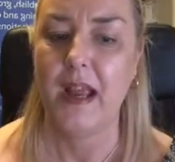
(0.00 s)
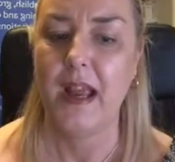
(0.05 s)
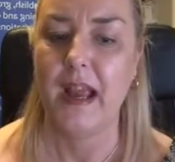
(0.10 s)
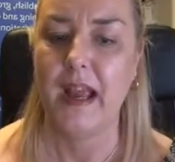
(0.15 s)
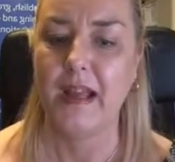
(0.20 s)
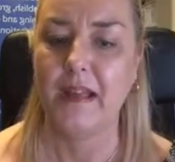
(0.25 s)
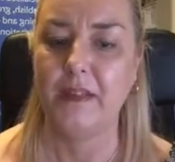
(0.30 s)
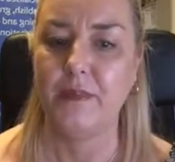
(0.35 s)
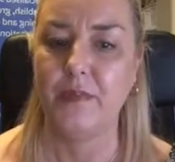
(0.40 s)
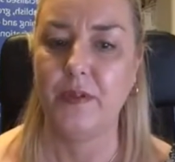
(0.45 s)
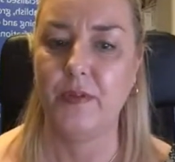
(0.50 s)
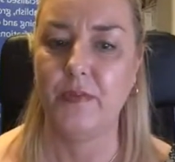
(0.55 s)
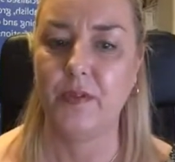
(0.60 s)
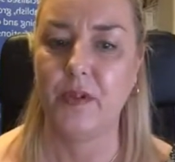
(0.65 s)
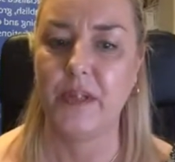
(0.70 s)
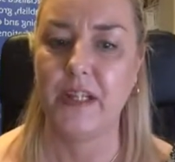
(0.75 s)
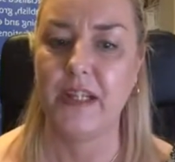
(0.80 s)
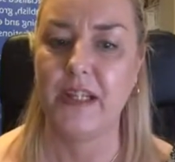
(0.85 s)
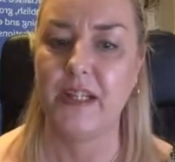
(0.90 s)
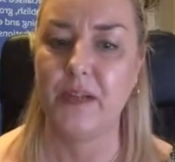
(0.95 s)
And if you've
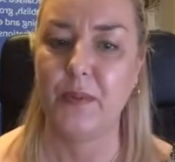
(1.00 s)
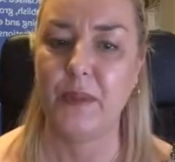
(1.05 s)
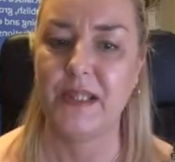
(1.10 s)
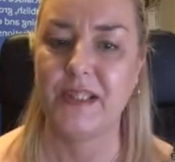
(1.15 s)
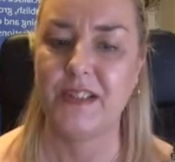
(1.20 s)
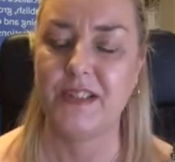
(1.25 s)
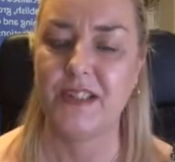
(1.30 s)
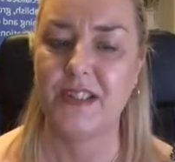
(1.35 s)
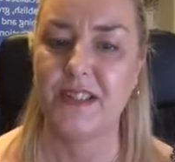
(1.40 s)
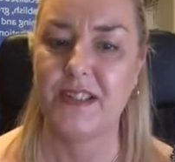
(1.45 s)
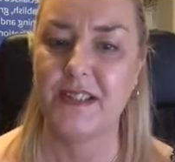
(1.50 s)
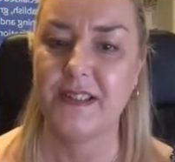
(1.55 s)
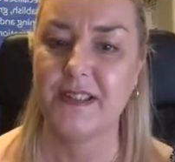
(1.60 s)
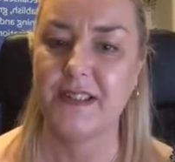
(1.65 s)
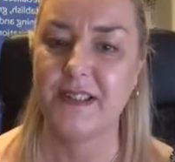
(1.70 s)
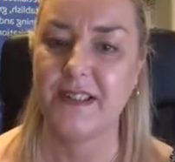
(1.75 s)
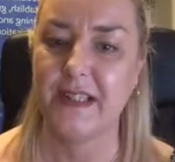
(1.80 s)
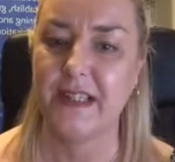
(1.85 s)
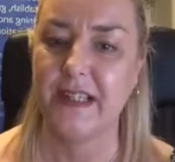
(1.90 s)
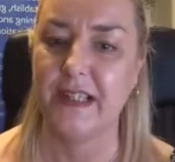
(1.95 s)
got any
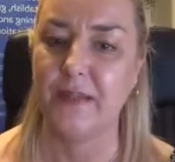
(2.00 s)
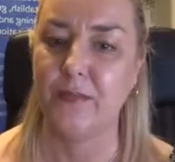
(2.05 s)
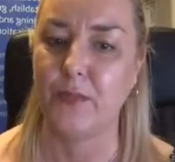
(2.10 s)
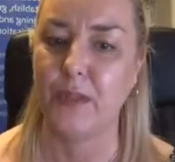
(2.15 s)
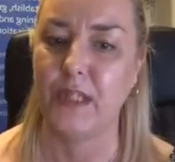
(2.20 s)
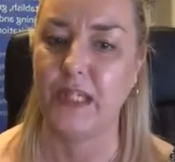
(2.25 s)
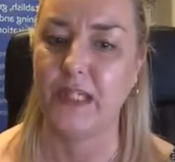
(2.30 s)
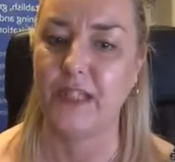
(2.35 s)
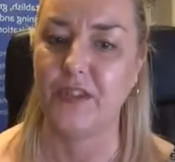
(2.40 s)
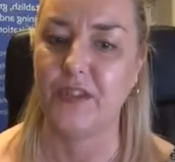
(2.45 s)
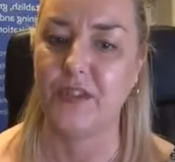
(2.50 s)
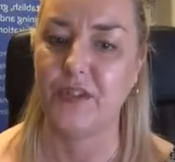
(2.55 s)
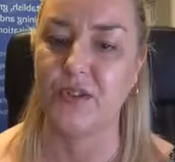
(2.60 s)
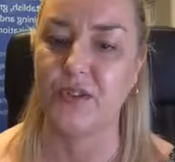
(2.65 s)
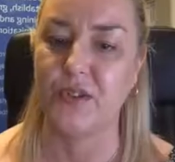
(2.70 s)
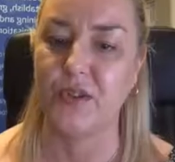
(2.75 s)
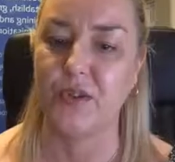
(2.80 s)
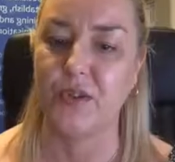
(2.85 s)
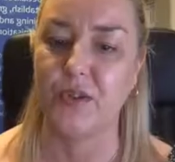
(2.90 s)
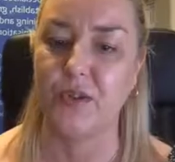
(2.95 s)
questions in relation
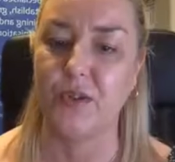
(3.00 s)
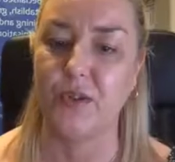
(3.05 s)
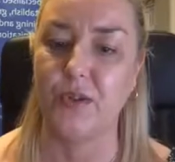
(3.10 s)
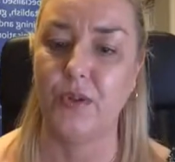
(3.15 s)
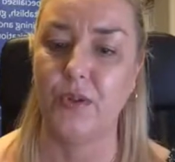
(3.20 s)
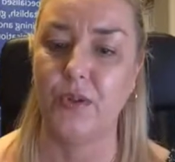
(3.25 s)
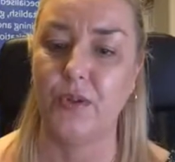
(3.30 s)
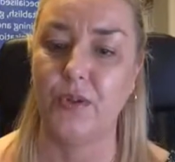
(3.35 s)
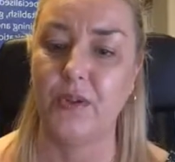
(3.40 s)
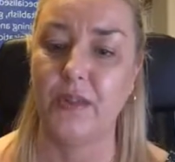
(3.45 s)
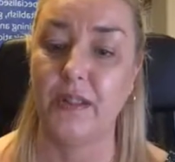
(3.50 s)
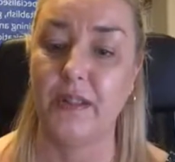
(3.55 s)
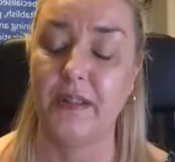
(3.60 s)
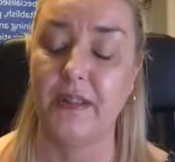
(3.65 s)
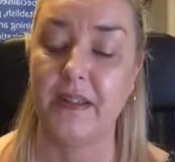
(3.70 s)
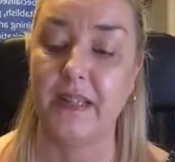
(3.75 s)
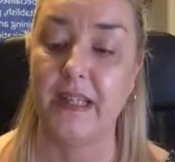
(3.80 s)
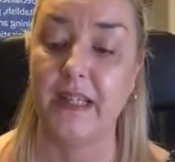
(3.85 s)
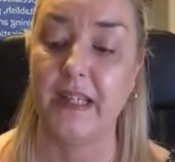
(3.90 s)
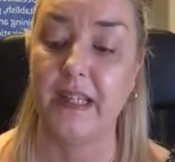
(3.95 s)
to
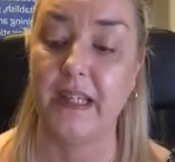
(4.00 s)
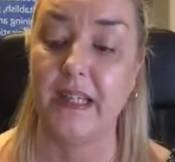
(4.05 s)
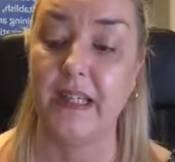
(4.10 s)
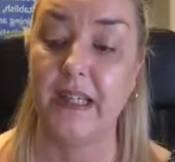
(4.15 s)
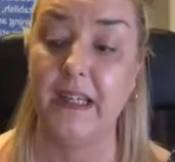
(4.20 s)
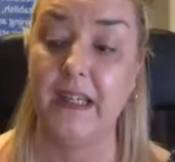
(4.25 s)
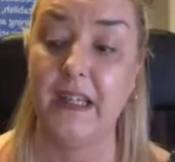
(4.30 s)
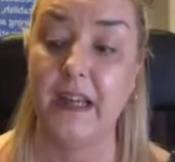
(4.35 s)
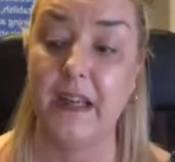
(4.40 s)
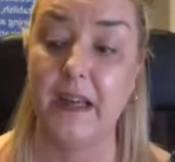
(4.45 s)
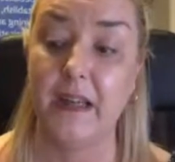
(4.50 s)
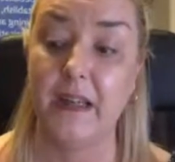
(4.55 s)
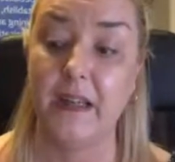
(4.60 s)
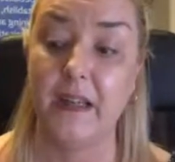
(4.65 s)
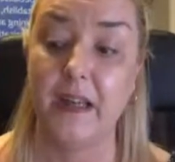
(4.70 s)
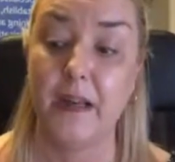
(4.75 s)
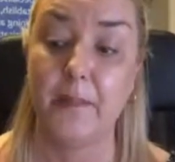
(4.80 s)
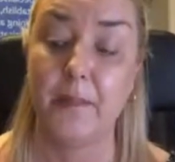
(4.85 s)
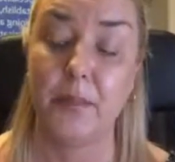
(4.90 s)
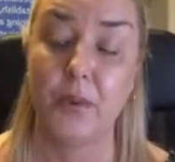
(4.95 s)
the
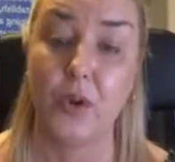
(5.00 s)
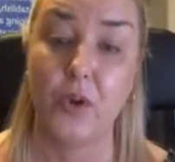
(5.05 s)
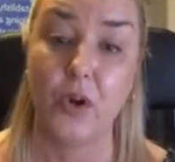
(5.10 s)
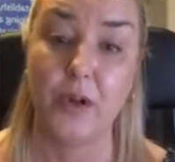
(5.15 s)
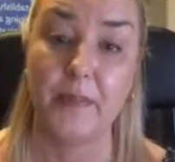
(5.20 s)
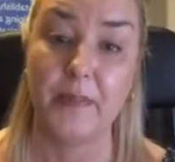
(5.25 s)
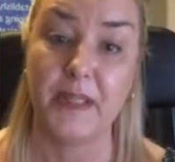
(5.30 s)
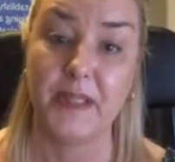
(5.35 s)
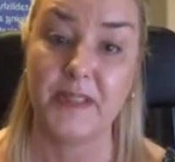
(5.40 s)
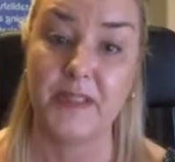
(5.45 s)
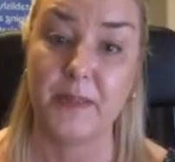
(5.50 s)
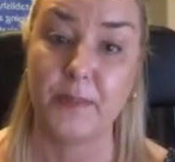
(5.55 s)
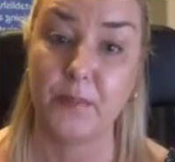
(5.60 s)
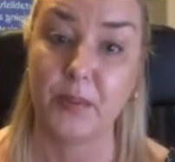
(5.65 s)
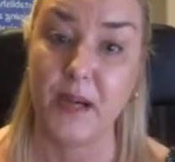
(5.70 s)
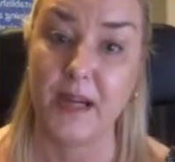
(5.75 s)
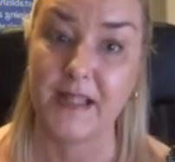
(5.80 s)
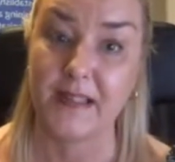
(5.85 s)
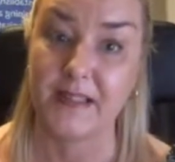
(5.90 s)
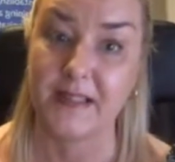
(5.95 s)
employment
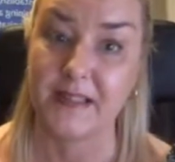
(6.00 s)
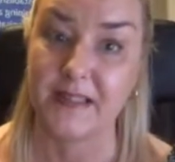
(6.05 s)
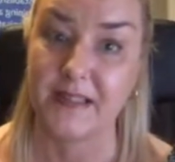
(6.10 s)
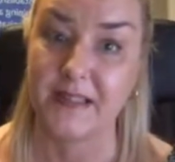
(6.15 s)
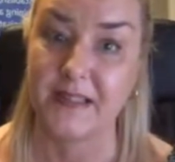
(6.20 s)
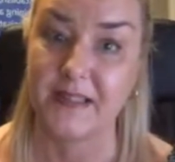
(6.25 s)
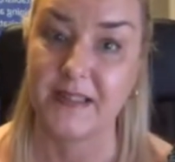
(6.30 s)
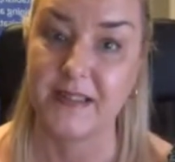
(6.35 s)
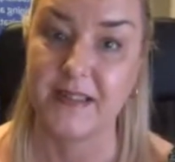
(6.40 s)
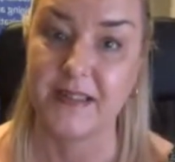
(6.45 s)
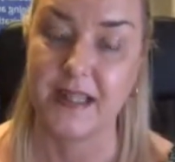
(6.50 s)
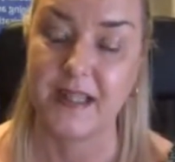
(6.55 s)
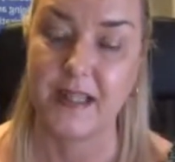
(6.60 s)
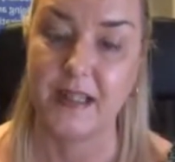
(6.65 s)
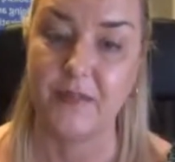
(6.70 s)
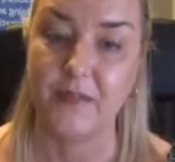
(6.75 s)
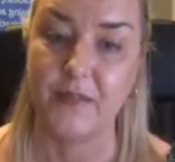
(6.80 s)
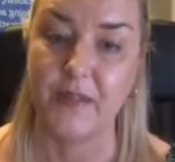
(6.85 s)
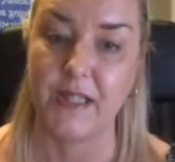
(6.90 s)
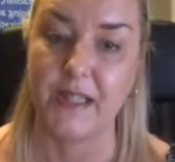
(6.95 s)
practices
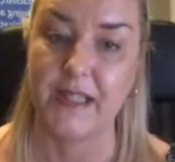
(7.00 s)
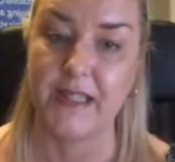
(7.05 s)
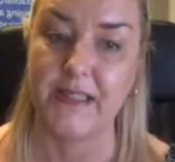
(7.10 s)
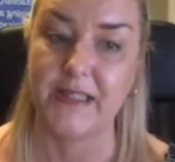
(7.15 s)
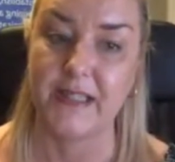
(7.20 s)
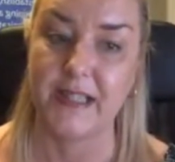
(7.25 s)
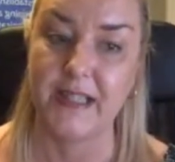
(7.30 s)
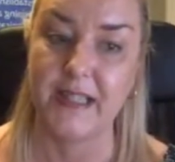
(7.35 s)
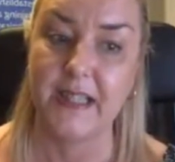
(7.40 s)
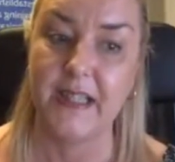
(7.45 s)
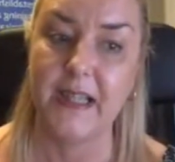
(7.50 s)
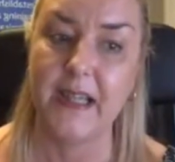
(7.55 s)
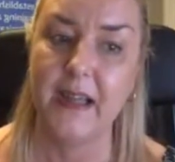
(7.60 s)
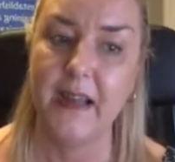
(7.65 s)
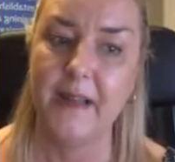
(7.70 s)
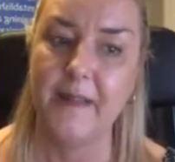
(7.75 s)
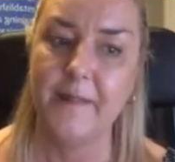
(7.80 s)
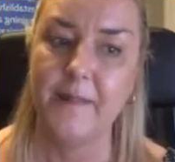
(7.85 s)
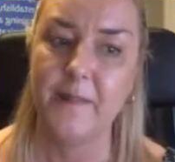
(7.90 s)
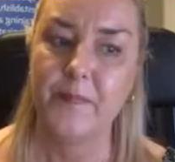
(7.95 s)
in VET
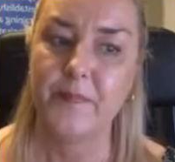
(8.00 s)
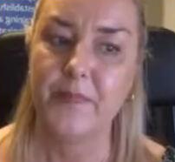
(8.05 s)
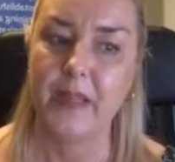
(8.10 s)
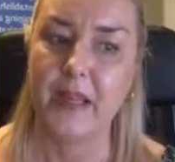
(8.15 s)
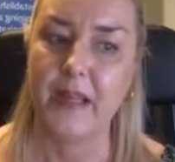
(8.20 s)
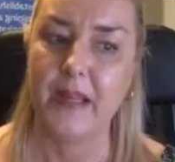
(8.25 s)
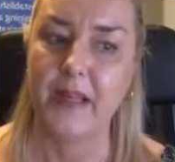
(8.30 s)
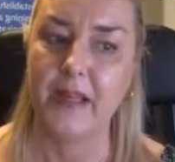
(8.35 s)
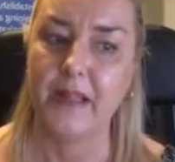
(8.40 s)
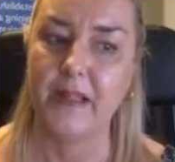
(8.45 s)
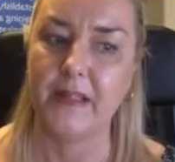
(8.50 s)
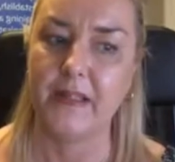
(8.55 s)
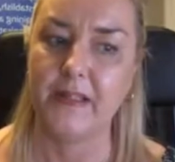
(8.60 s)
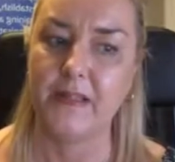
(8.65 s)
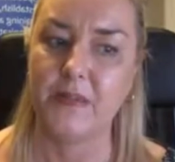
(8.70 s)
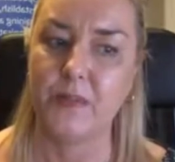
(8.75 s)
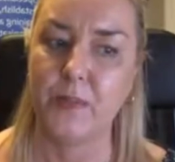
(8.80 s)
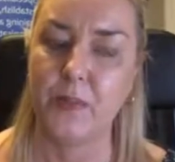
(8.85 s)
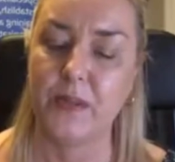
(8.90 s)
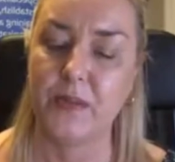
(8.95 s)

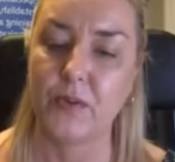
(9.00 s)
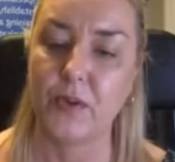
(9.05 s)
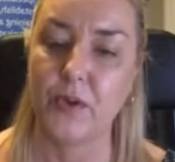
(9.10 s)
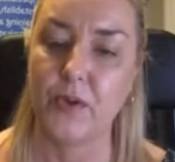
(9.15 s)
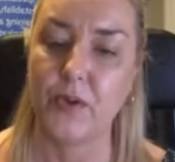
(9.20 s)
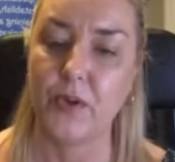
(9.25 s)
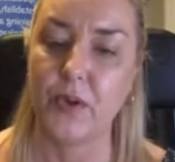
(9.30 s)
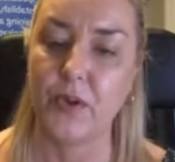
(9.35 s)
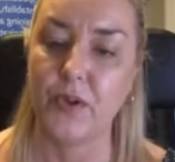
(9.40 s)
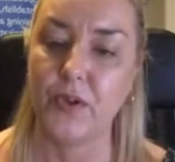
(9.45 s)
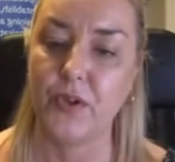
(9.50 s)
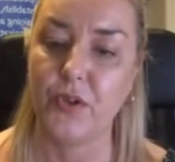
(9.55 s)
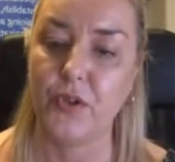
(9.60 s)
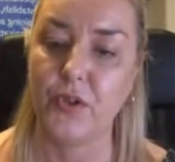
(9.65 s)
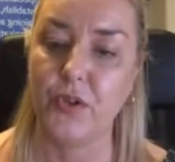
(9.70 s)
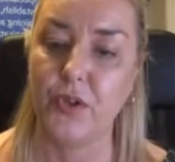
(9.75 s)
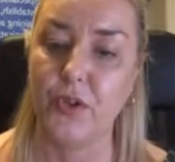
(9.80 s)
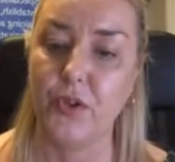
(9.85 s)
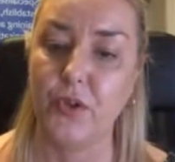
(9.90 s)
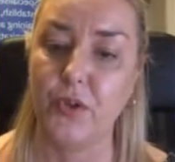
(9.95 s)
and whether or not
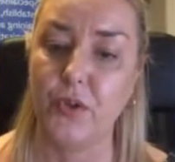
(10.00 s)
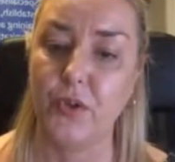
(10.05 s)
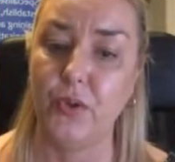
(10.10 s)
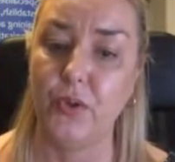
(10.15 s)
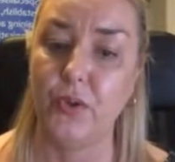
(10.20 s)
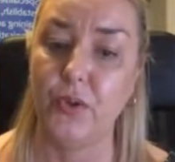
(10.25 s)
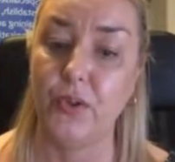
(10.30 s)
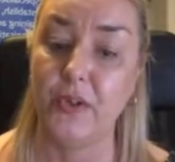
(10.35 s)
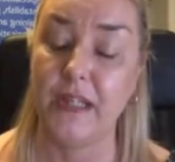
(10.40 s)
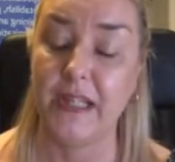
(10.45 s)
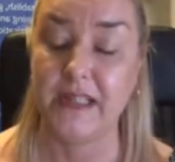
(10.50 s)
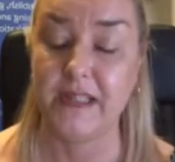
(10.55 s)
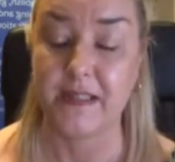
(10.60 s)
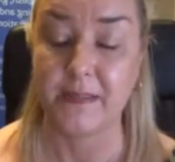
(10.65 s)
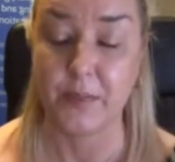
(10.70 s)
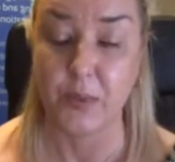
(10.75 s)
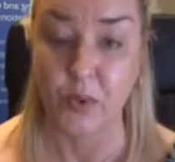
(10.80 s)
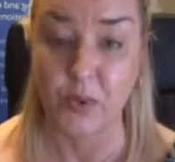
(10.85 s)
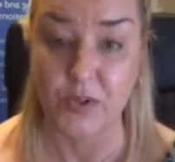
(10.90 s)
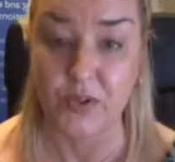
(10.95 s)
you need
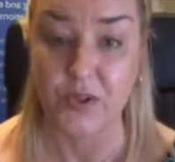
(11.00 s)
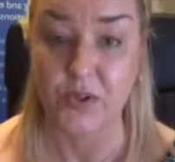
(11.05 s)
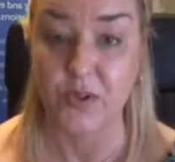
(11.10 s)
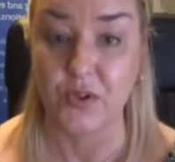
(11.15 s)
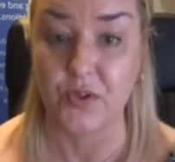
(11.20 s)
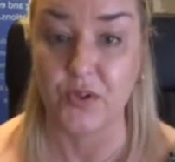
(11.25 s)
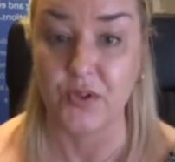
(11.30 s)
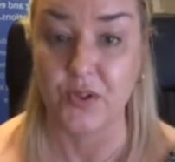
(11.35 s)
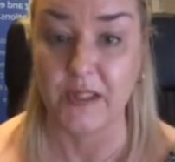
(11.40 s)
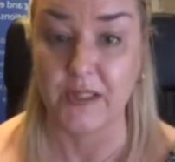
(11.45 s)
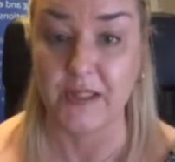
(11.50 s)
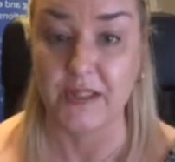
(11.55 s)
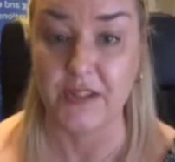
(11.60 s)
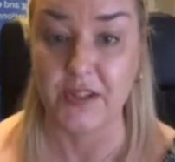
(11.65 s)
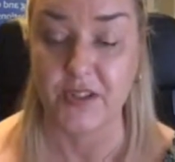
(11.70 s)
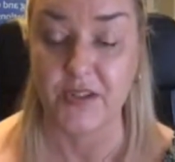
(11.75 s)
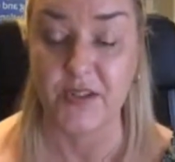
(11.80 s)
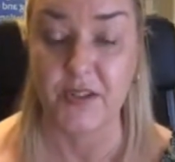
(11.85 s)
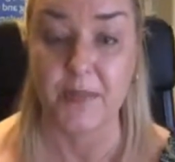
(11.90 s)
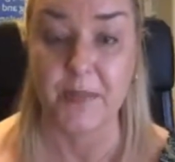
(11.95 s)
support to do due
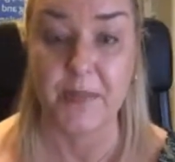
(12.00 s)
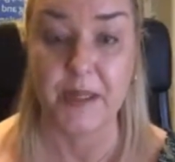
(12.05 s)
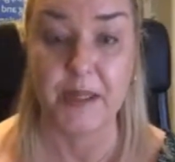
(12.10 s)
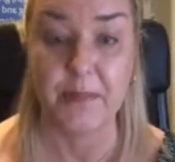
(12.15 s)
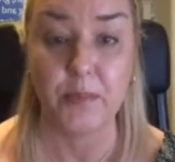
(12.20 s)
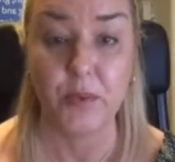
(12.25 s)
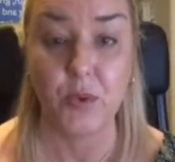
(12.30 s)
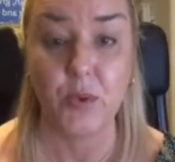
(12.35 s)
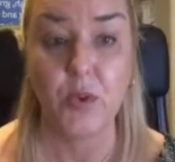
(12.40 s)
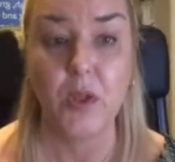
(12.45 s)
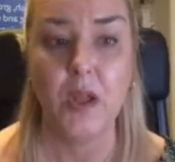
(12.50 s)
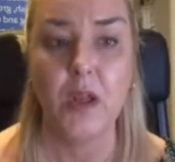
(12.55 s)
diligence on people,